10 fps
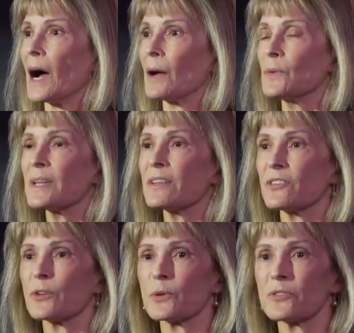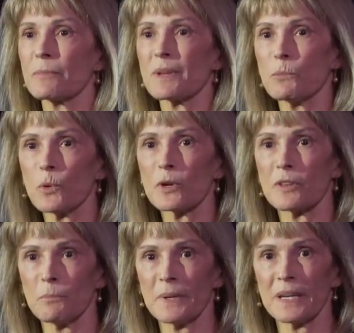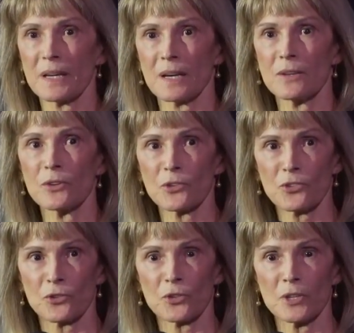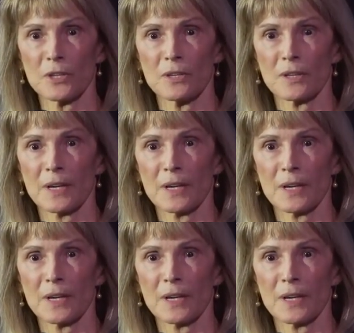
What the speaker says: I realized that there was something more than being understood